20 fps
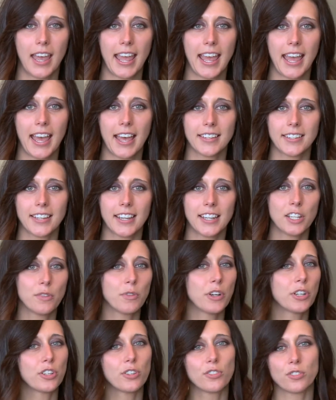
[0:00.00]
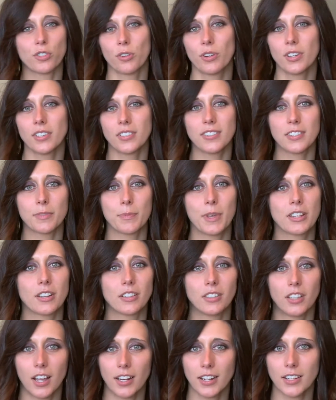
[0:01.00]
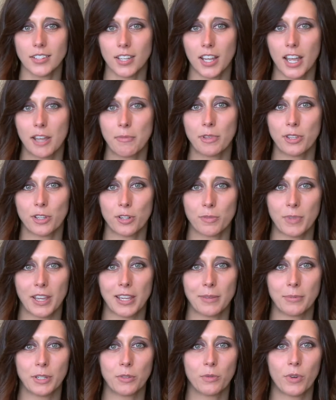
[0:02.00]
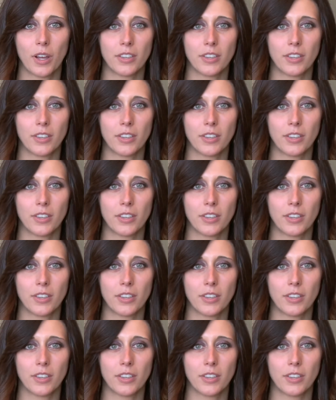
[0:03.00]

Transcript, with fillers: And anyone who's going to spend a lot of time with your baby,